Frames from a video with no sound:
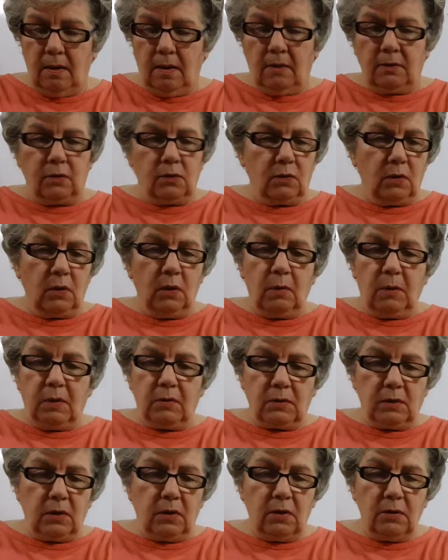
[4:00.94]
The Solarware
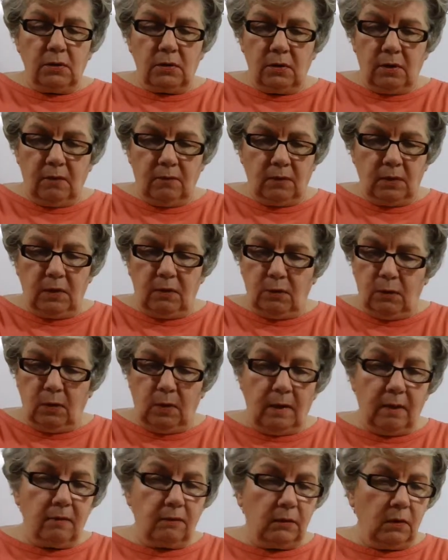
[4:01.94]
is large enough that if you
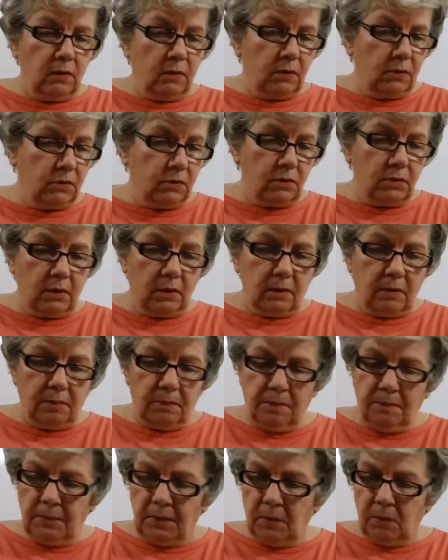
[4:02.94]
have large,
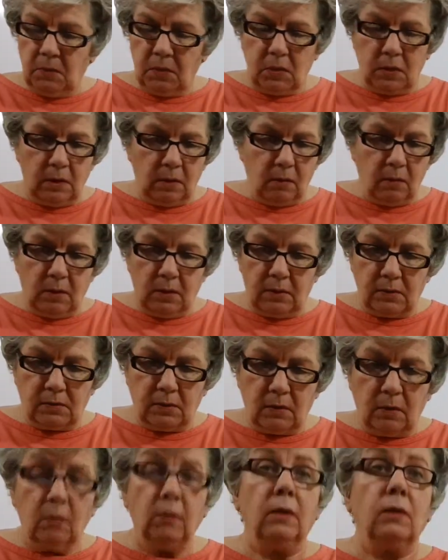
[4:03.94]
let me think, what is it?
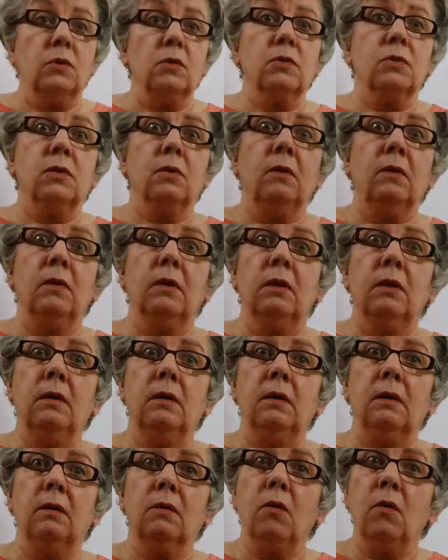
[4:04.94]
Oh yeah, the
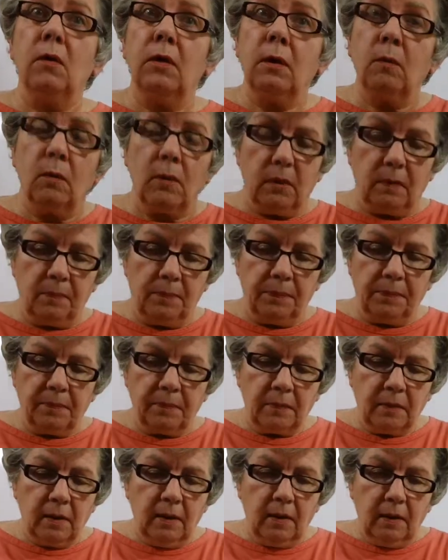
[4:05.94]
Corningware
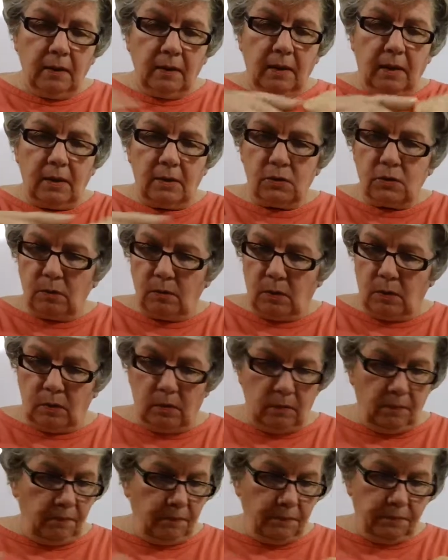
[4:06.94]

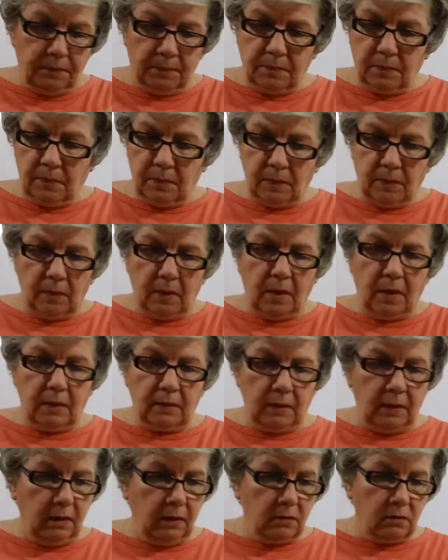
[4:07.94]
casserole, I
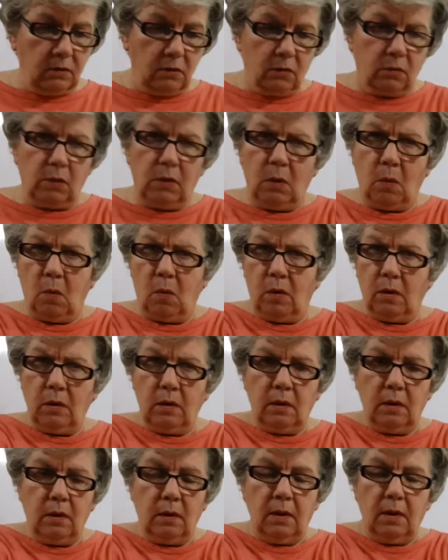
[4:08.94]
think it's a 3/4,
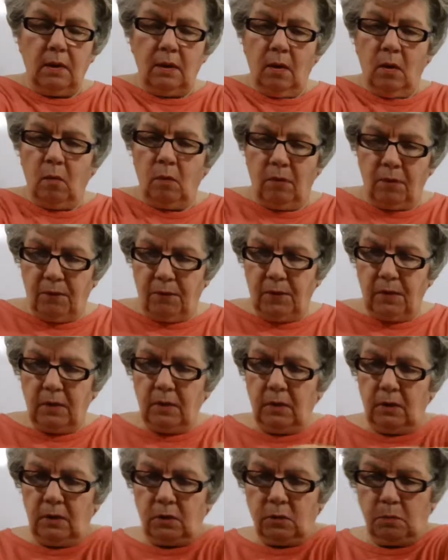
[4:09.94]
will fit
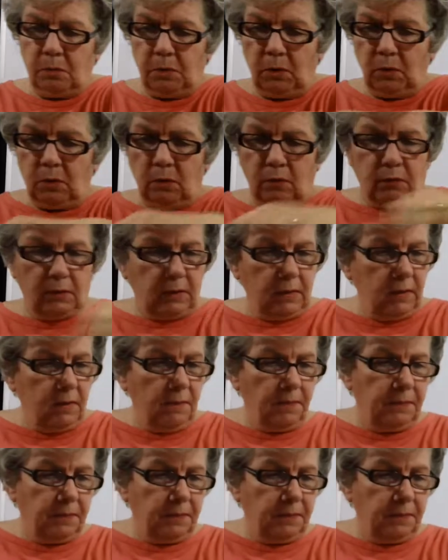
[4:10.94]
in this beautifully.